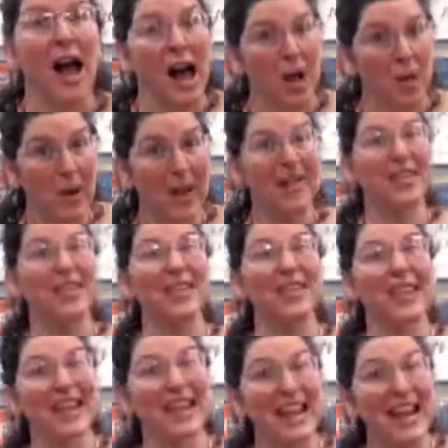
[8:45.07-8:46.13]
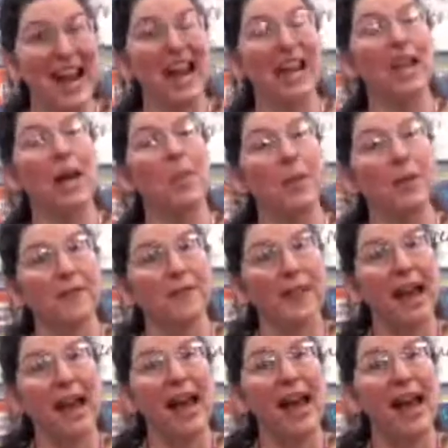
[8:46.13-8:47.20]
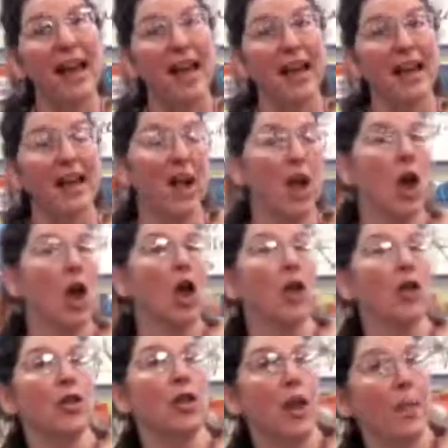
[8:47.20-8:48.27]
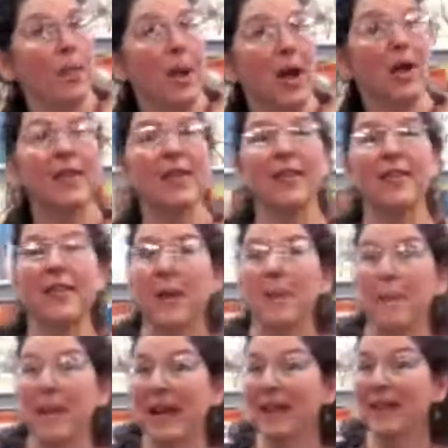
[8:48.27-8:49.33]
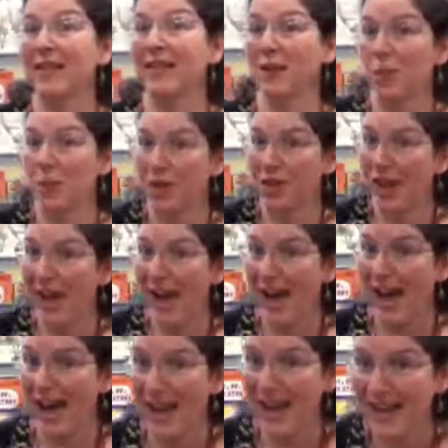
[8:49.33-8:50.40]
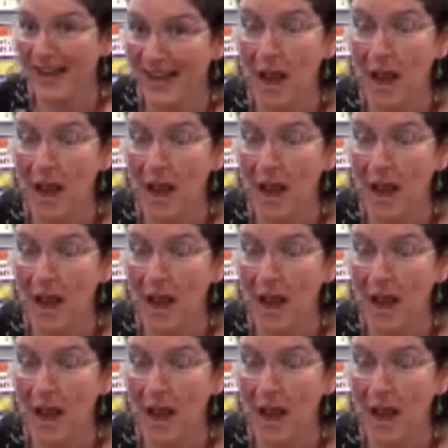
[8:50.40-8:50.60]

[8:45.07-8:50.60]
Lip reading: I went to the animal fair. The birds and the beasts were there.